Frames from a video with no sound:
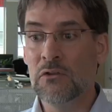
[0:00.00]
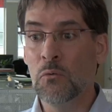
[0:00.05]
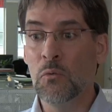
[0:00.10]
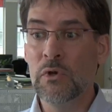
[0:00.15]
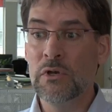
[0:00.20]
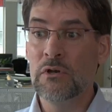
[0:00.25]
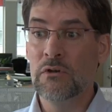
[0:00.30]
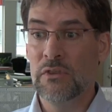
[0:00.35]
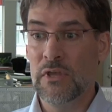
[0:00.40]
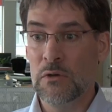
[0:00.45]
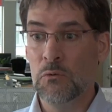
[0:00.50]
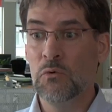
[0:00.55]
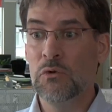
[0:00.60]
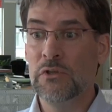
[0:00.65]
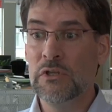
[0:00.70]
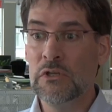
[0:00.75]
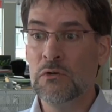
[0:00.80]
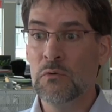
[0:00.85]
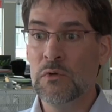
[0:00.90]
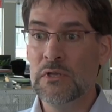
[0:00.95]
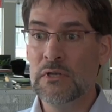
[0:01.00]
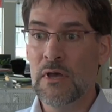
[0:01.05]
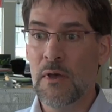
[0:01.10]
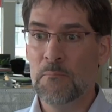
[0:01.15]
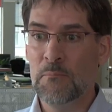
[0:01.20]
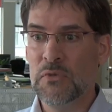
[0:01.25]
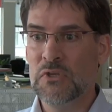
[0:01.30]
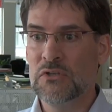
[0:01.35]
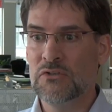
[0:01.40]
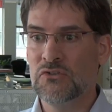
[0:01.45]
in the winter they really green
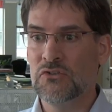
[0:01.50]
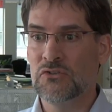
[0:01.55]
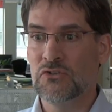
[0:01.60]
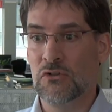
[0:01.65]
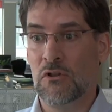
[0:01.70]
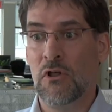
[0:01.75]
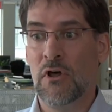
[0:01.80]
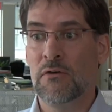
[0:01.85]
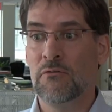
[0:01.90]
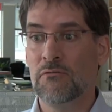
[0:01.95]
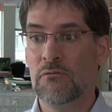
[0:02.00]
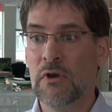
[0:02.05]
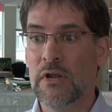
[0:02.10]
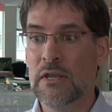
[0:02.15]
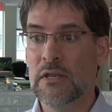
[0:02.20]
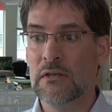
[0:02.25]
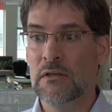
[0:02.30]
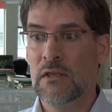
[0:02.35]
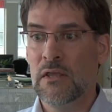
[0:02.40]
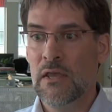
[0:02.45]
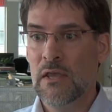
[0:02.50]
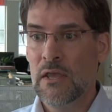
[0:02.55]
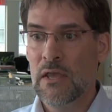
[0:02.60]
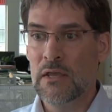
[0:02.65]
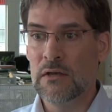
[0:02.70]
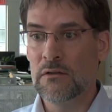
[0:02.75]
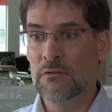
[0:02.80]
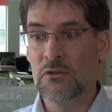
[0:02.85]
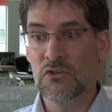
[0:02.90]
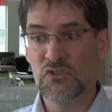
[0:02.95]
up because there's a lot of rain,
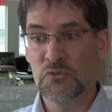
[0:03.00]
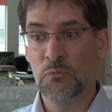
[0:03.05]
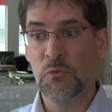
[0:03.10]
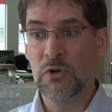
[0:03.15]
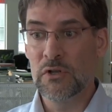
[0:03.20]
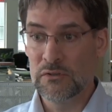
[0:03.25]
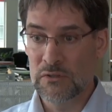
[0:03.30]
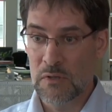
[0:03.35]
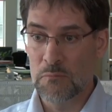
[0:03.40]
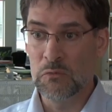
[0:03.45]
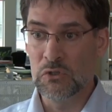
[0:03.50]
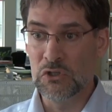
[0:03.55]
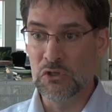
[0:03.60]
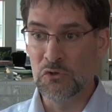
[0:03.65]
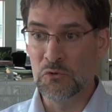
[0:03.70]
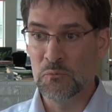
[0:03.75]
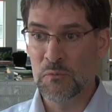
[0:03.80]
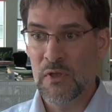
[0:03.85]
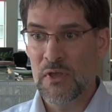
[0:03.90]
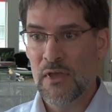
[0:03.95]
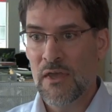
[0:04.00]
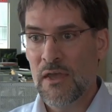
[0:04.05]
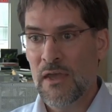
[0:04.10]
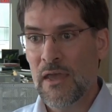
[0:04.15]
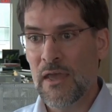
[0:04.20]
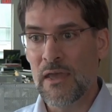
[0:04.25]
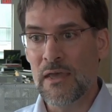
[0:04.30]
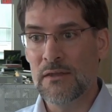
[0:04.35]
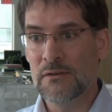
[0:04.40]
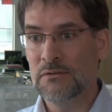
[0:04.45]
and in the spring they bloom,
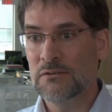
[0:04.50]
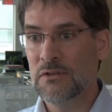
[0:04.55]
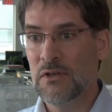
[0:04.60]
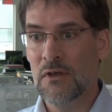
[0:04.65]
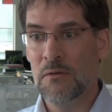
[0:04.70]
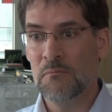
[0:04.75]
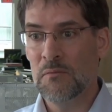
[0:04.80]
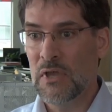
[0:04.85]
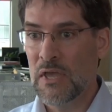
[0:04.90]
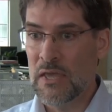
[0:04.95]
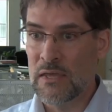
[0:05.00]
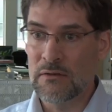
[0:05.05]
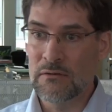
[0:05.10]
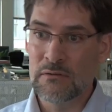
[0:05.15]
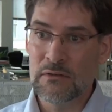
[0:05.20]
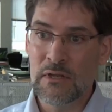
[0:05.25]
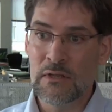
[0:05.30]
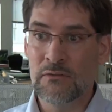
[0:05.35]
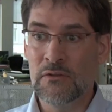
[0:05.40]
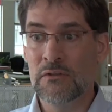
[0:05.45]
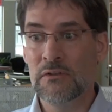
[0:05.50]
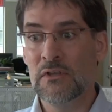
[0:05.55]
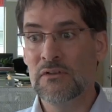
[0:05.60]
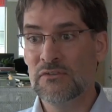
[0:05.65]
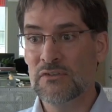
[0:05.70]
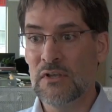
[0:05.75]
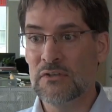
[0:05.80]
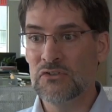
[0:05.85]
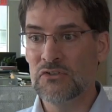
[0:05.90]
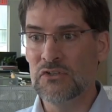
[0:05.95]
and then they
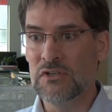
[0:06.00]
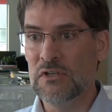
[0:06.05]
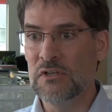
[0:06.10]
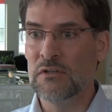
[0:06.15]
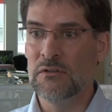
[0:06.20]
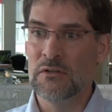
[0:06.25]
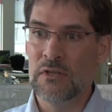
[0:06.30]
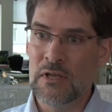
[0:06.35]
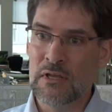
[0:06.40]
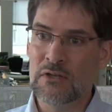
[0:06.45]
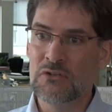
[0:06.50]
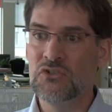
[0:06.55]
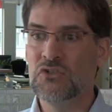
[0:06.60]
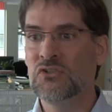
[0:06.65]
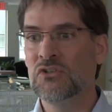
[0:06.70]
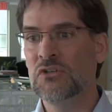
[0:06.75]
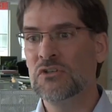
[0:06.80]
set seed, and it just